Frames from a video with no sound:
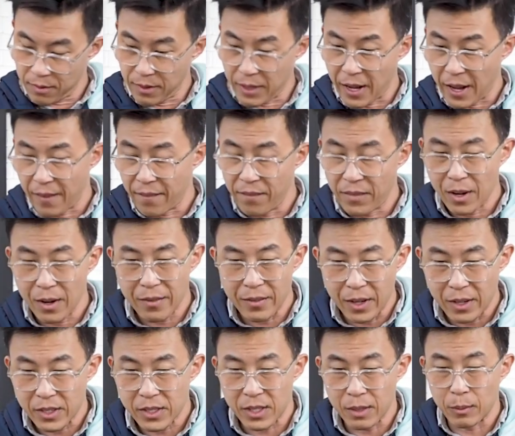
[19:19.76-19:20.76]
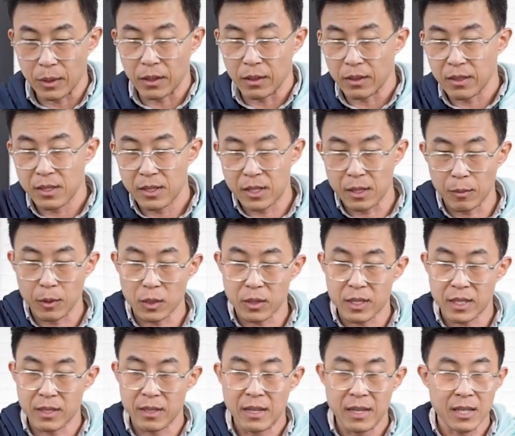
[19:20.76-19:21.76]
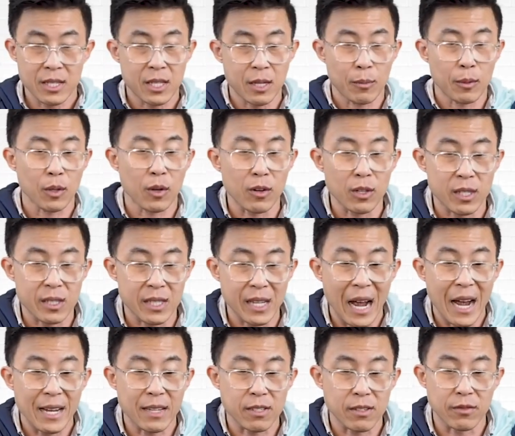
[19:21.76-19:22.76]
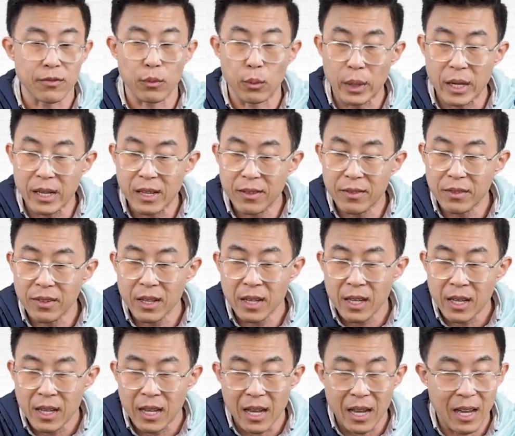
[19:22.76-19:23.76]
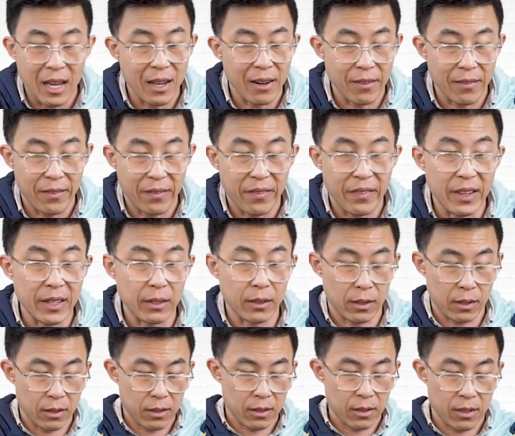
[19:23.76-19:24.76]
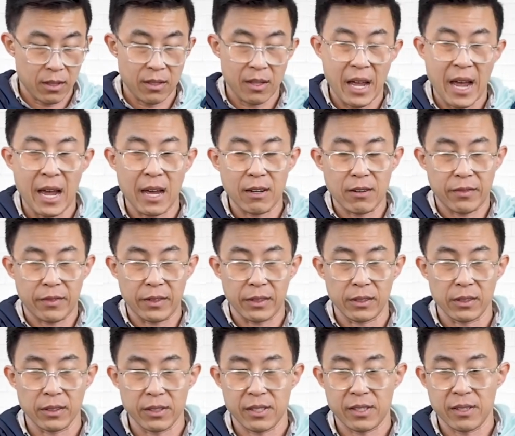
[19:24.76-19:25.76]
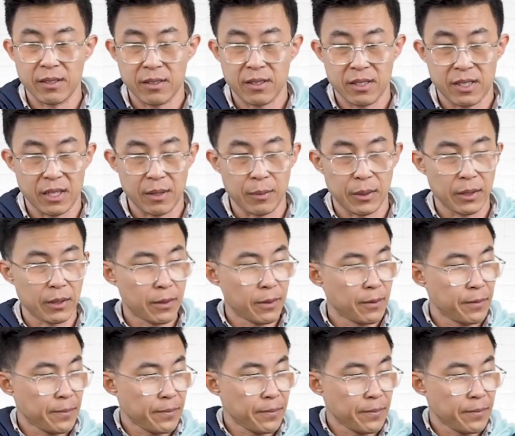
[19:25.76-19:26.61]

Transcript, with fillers: Yeah, very, very similar. Similar similar size of weave and feel. Hand feels similar.